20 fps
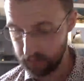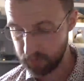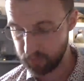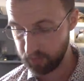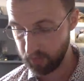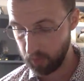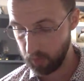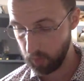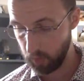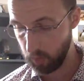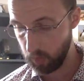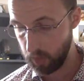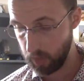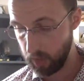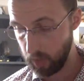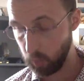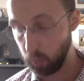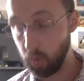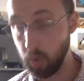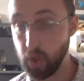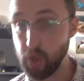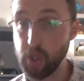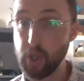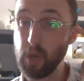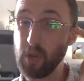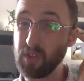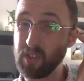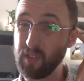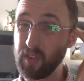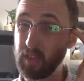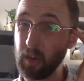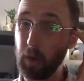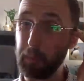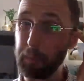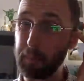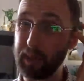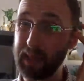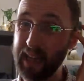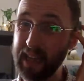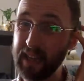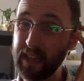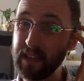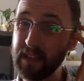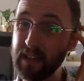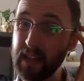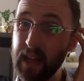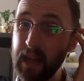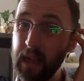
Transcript: So what shoots have I got planned?